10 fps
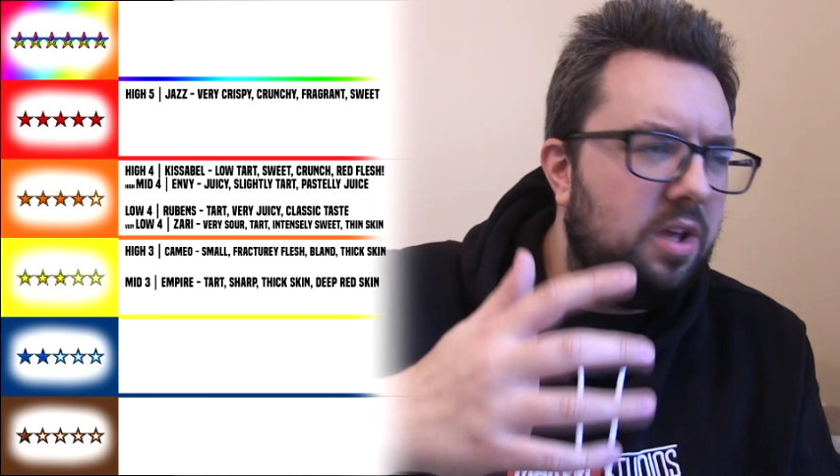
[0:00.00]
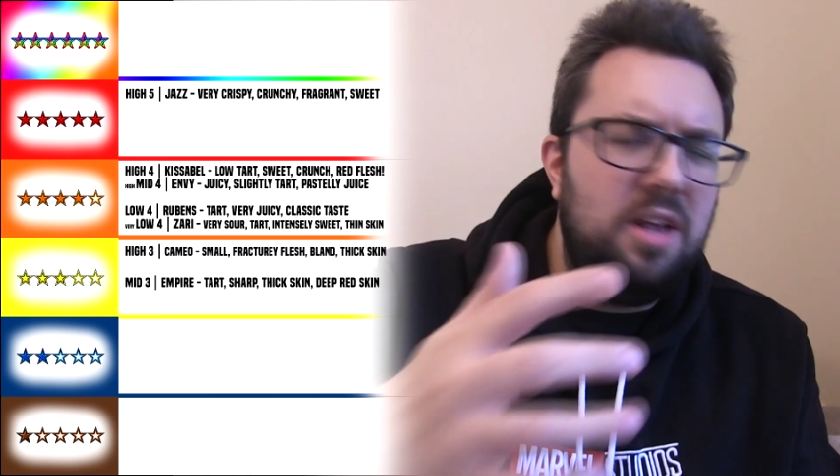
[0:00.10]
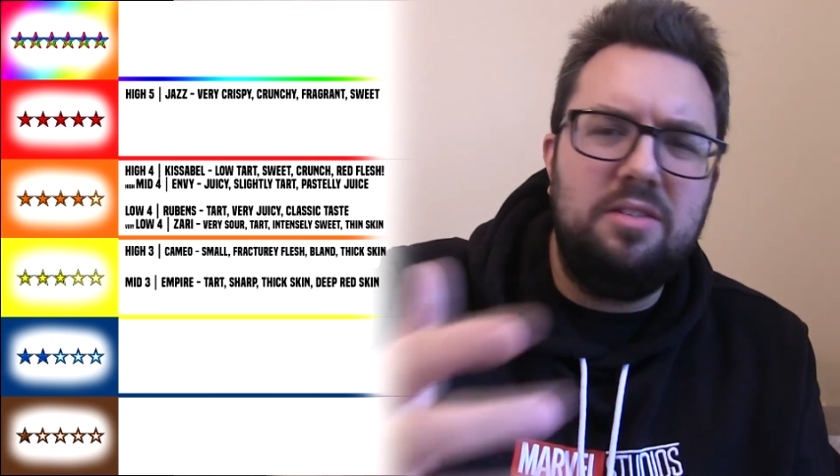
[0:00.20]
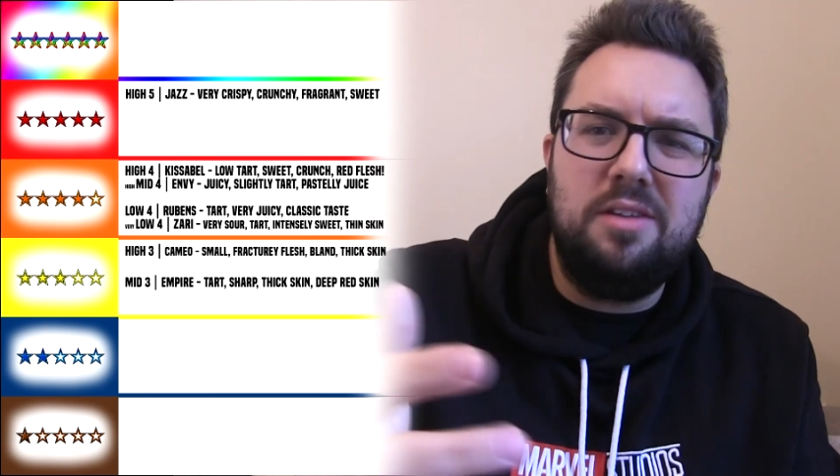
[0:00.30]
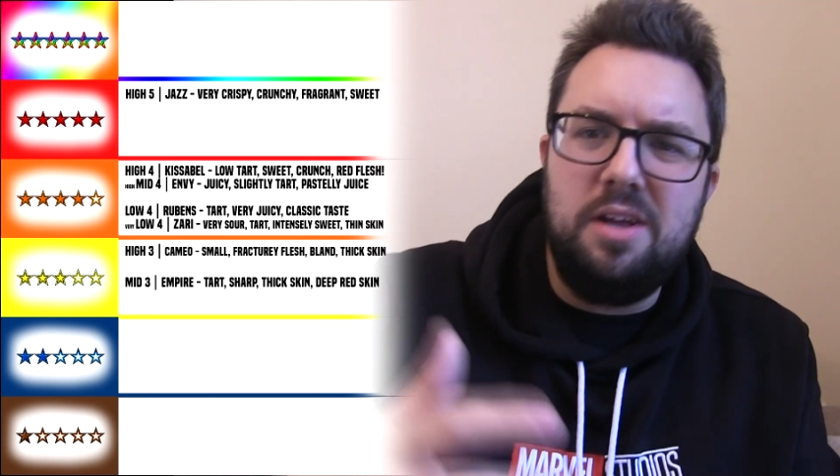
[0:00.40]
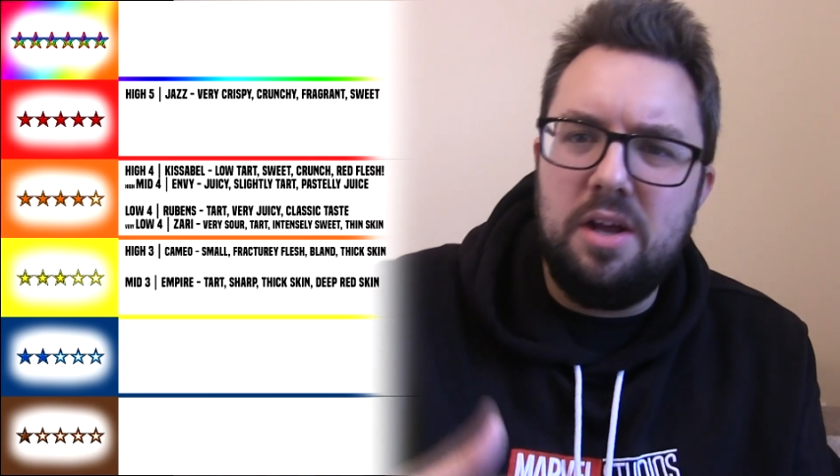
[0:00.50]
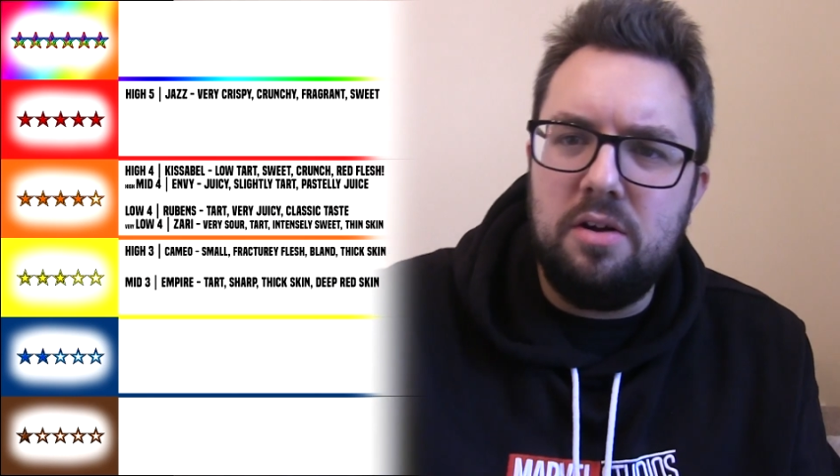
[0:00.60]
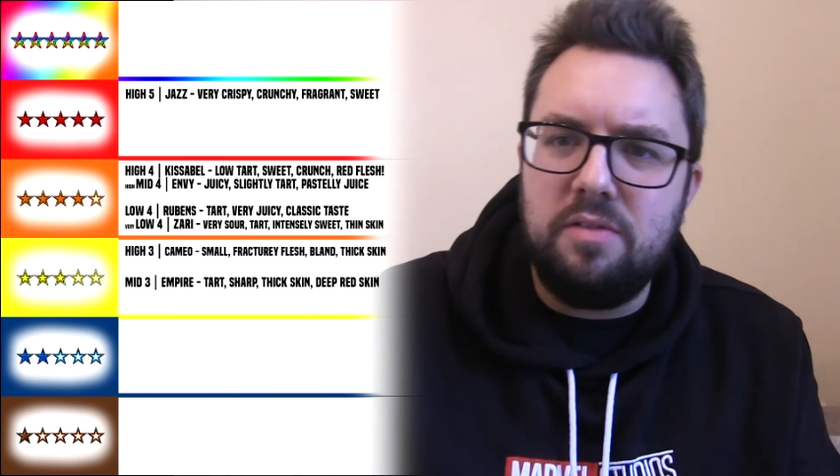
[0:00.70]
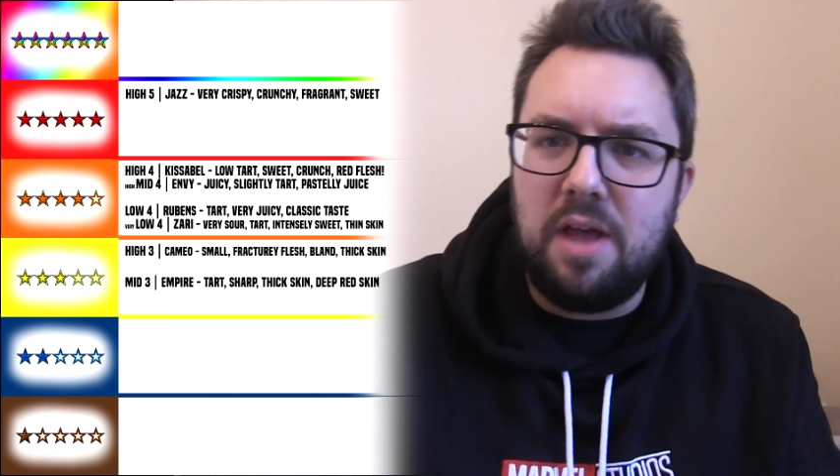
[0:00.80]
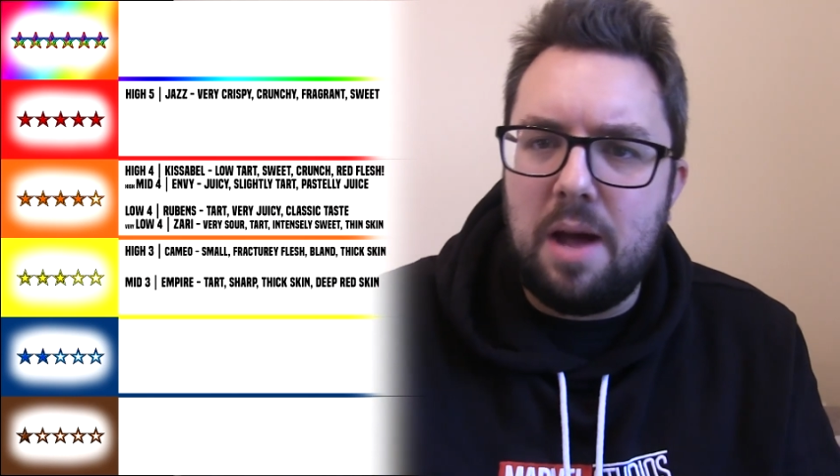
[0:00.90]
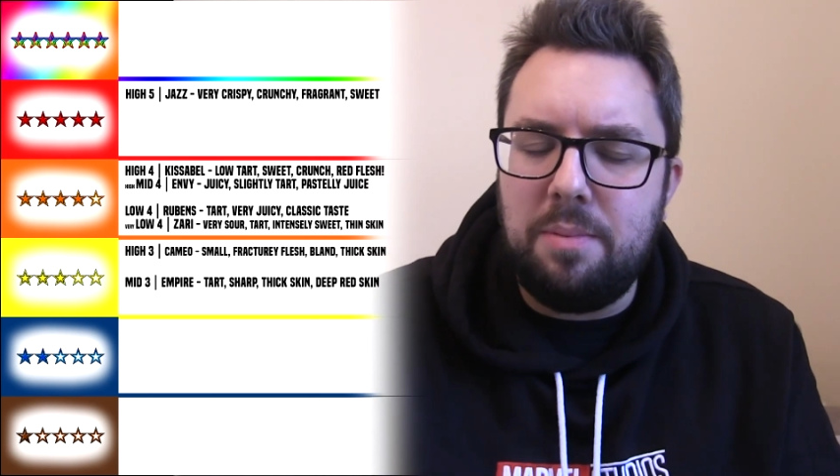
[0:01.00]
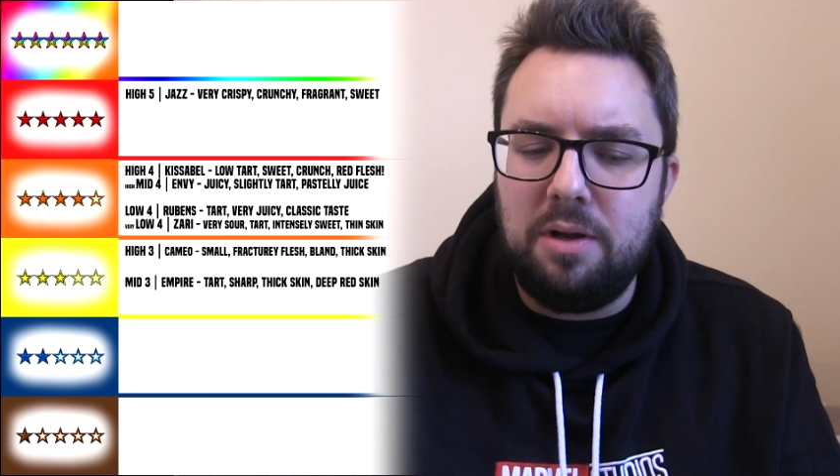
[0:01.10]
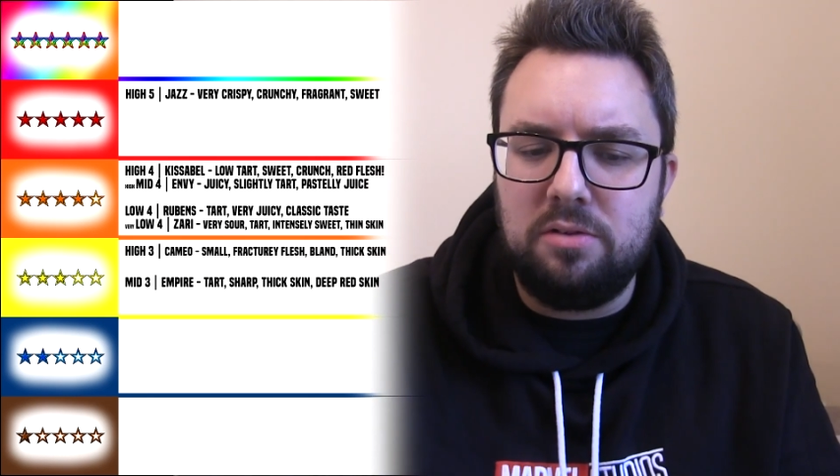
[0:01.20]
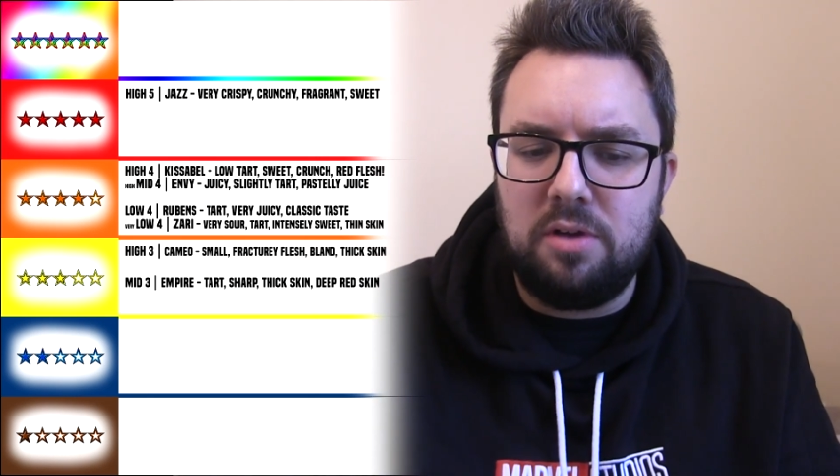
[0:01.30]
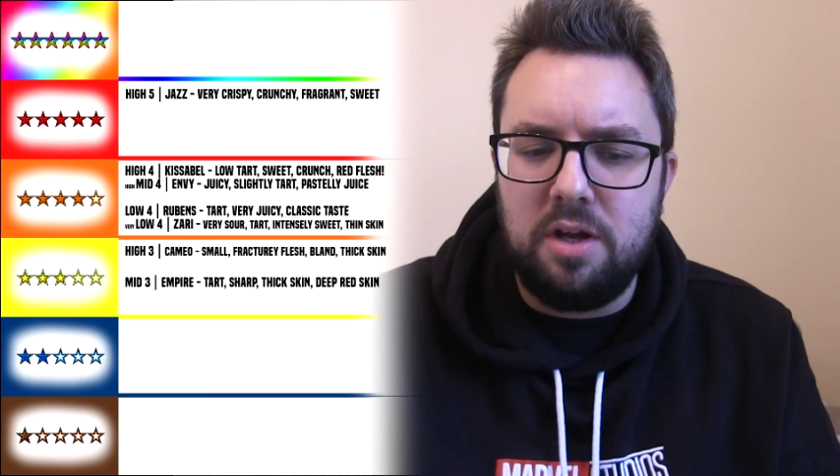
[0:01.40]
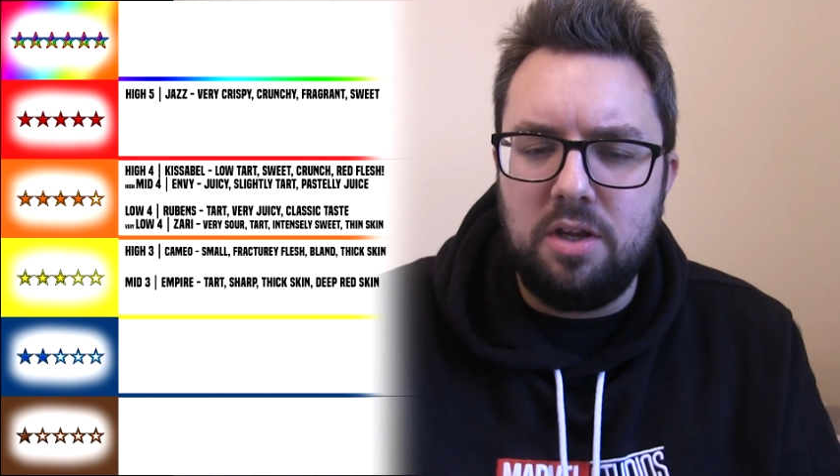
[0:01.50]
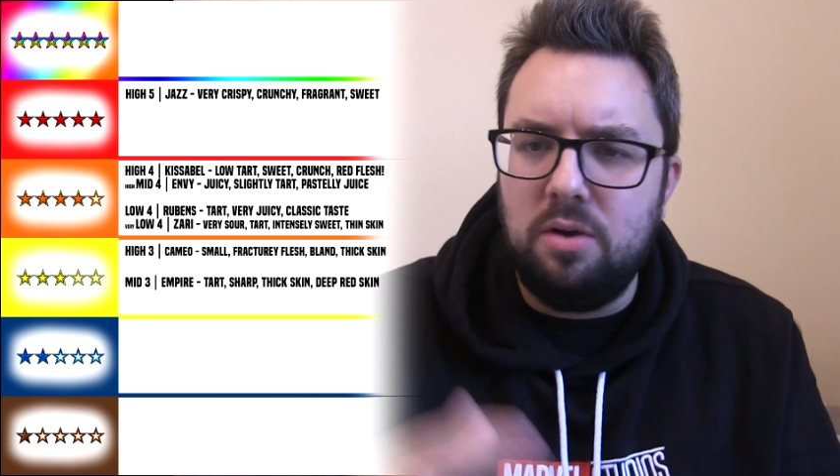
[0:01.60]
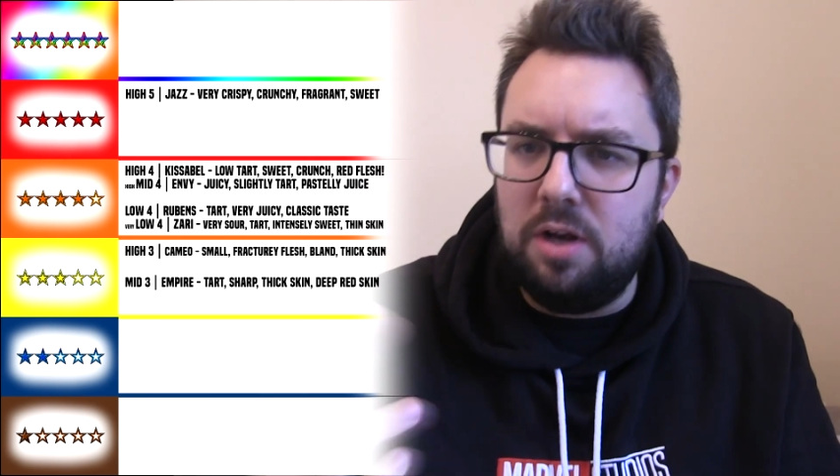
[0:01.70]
Is the year of the apple exciting you?